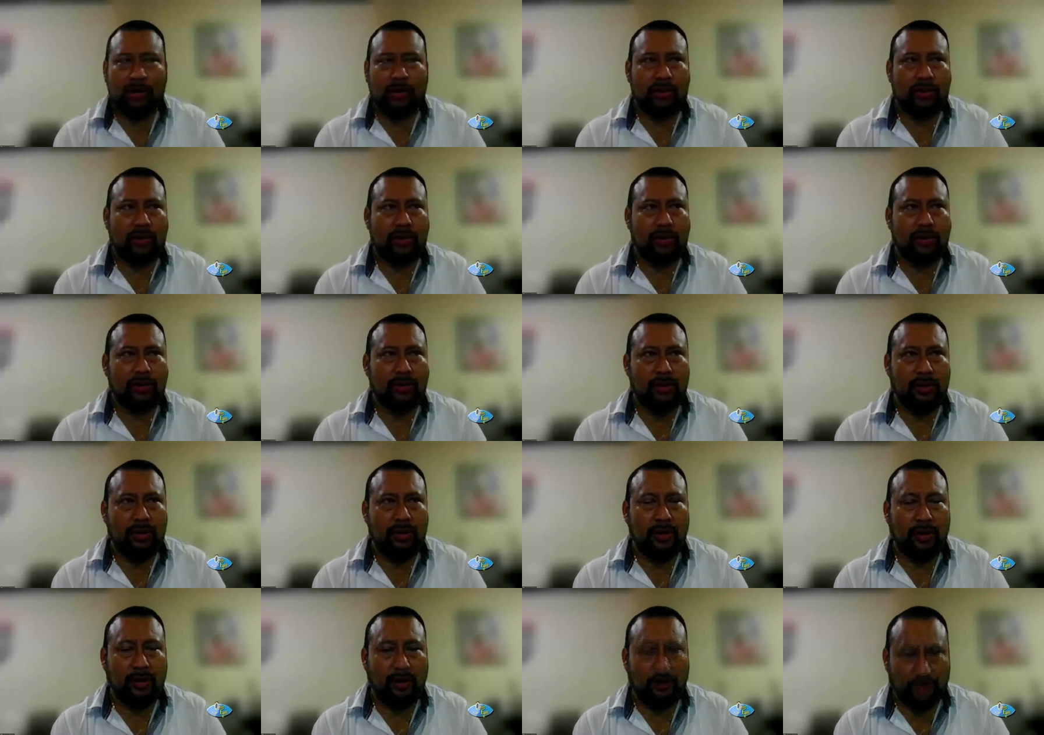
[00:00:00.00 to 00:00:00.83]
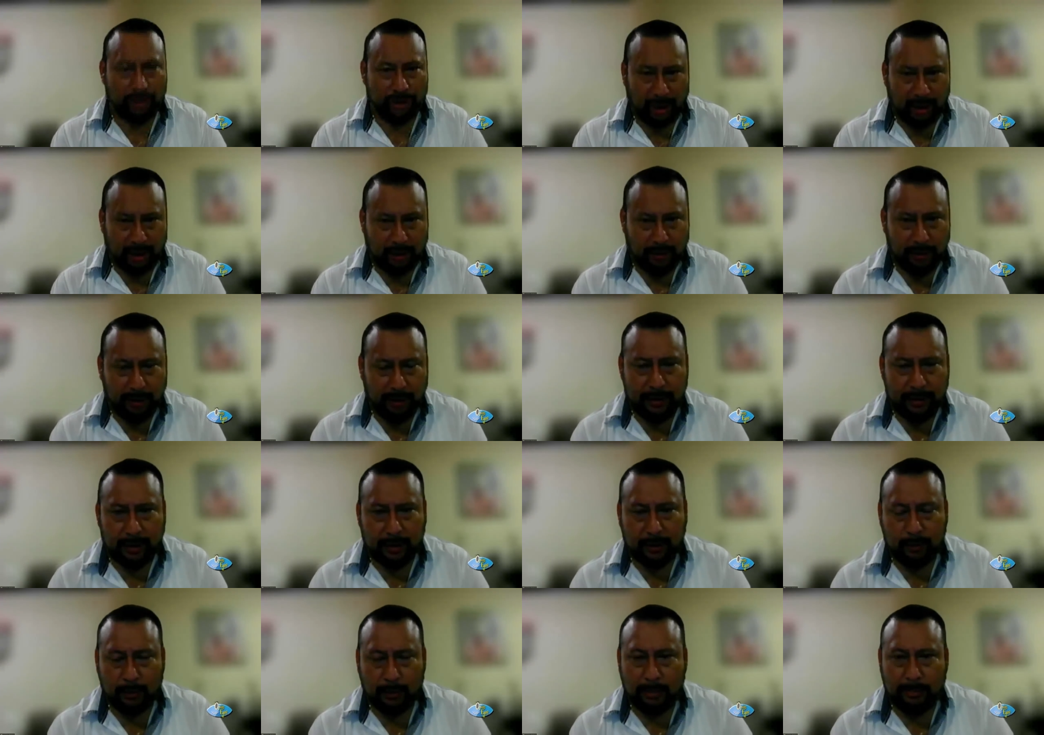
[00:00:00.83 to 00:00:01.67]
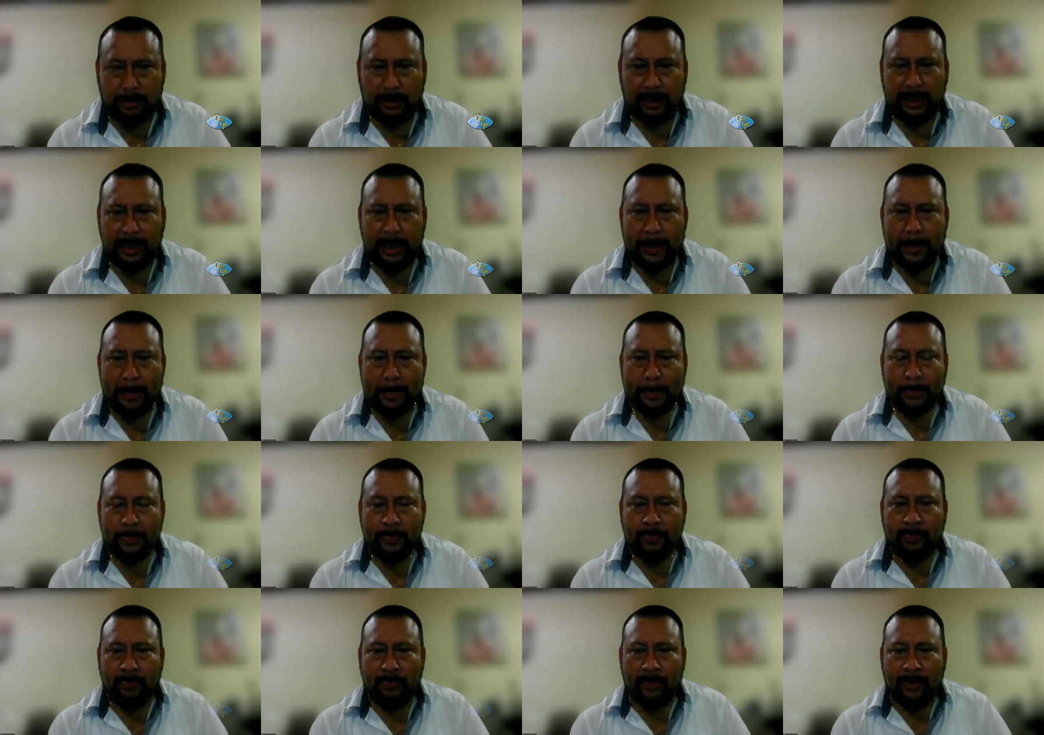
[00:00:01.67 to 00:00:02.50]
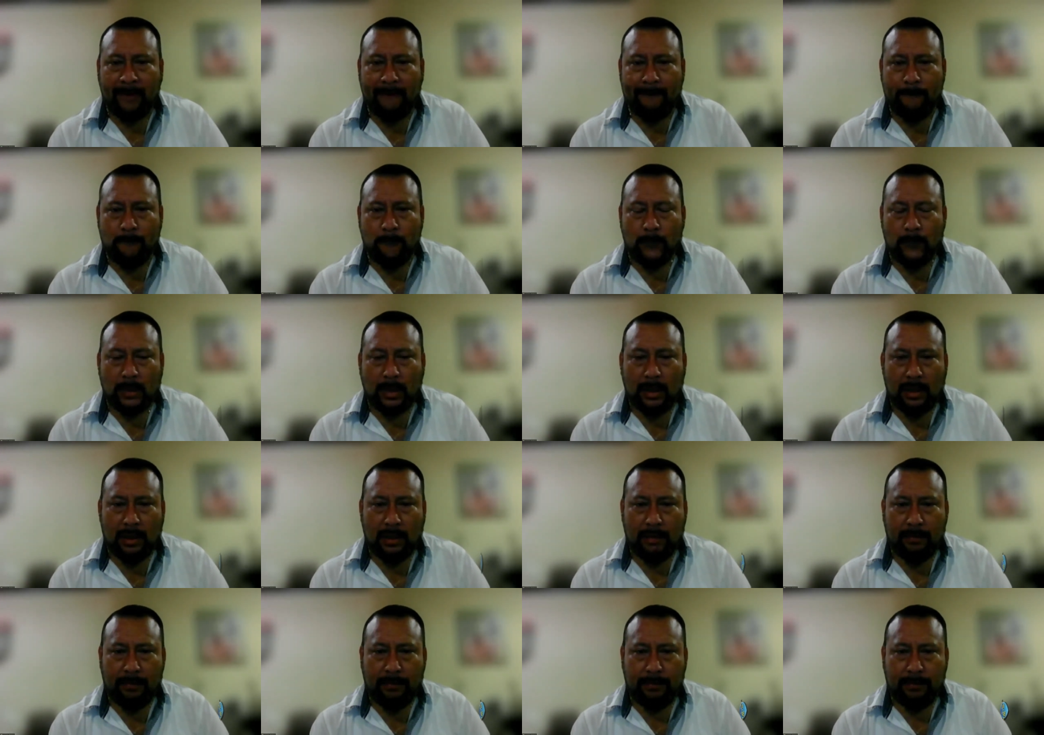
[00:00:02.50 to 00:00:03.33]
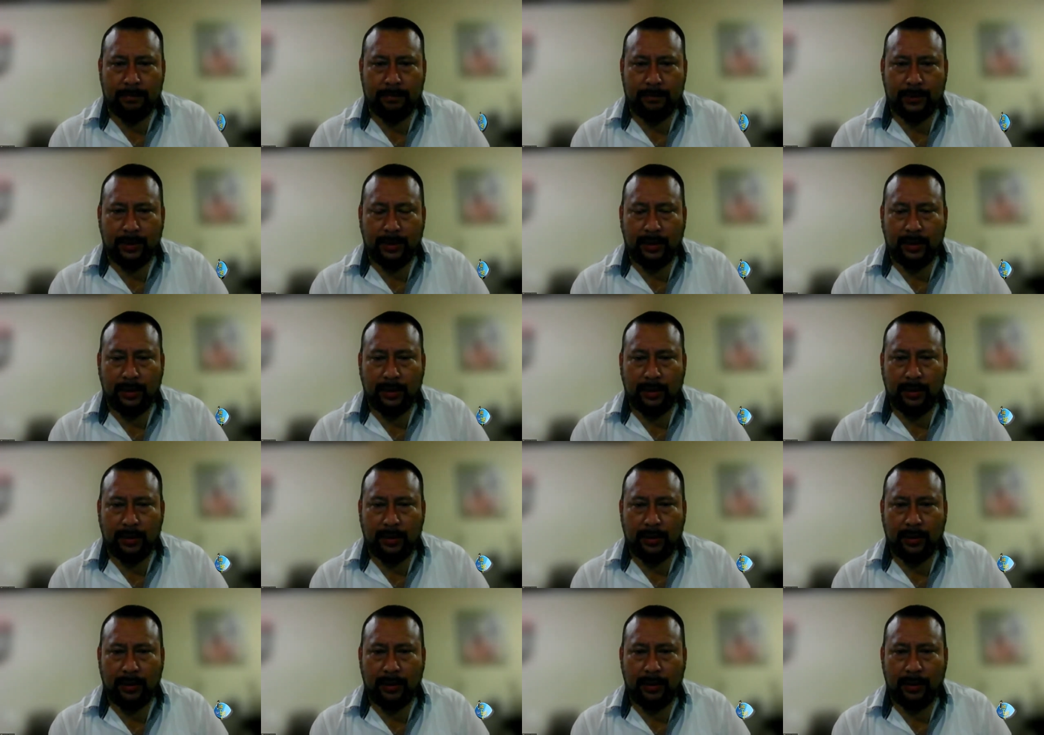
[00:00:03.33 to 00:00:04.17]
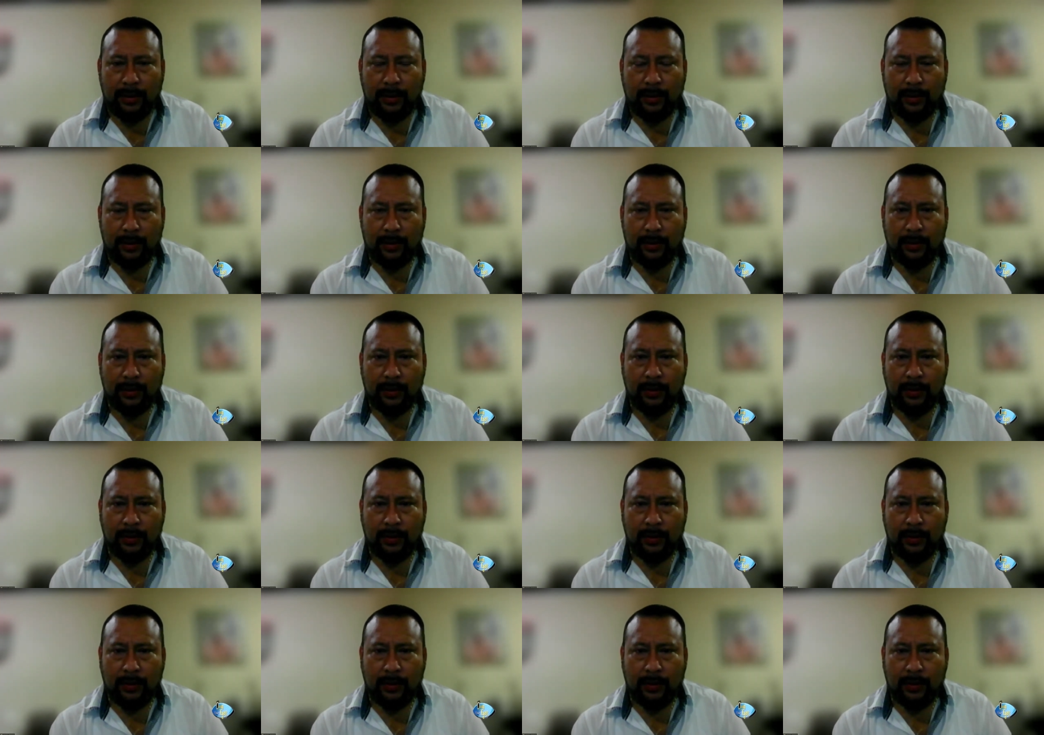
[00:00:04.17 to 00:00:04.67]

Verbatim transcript: just on Saturday, went by, um, the